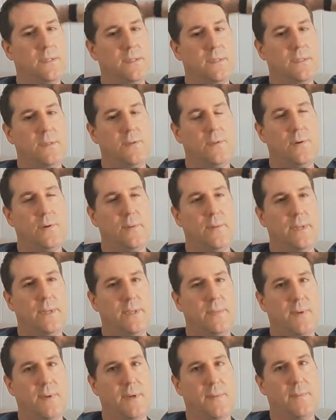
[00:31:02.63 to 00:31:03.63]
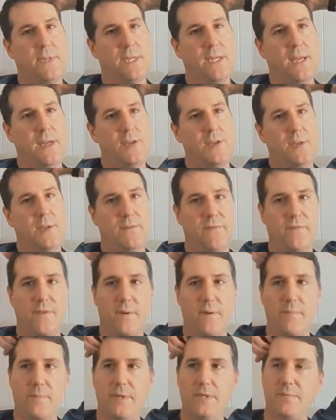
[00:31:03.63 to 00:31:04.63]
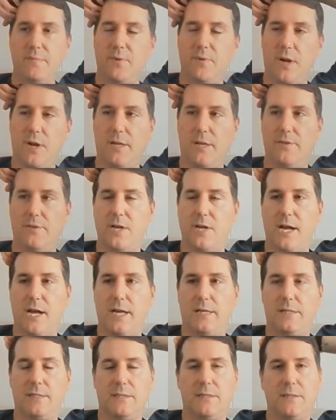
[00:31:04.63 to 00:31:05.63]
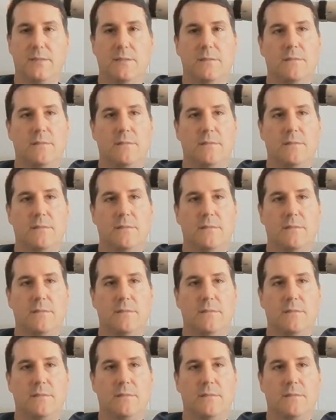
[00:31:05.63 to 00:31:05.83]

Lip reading: to this publication from this project.